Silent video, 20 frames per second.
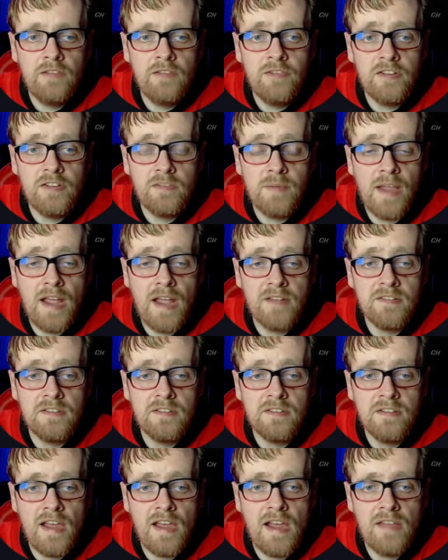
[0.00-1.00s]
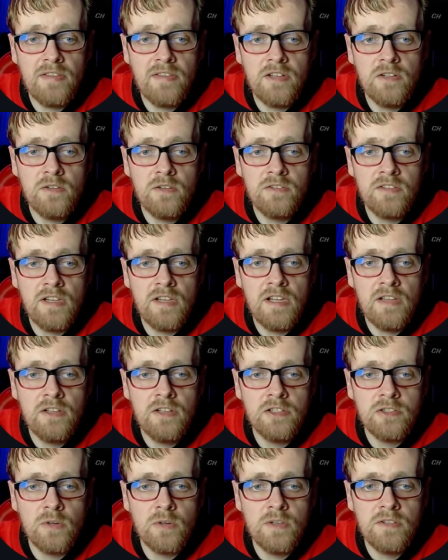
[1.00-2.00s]
if it passes that, then you
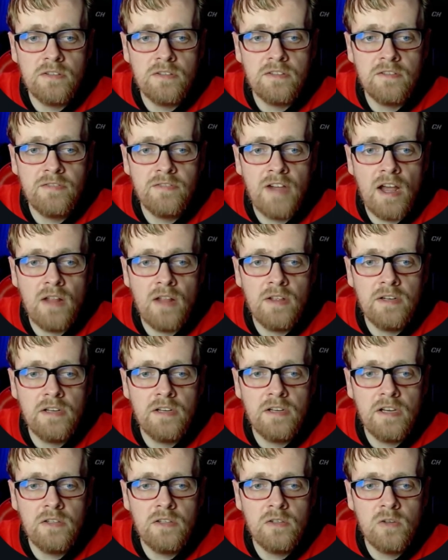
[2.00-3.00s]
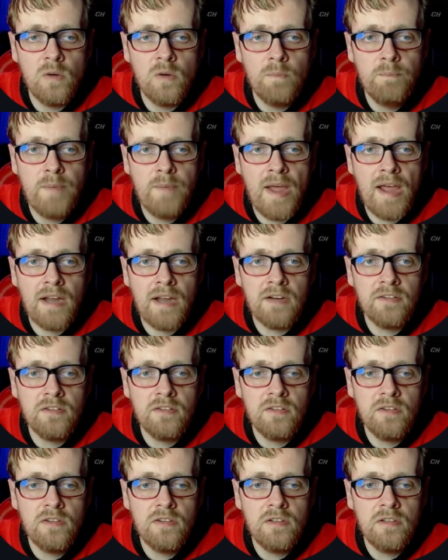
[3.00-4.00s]
say their choice is invalid and you go
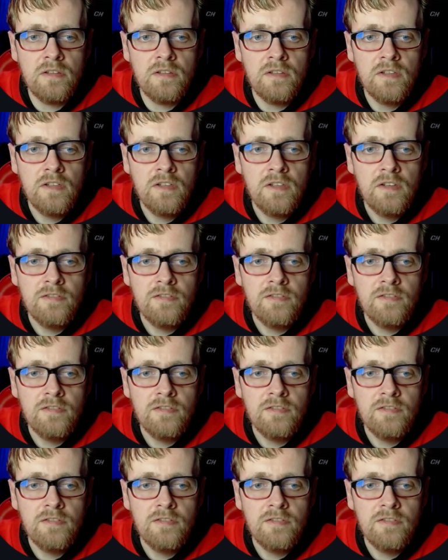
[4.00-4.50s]
back to the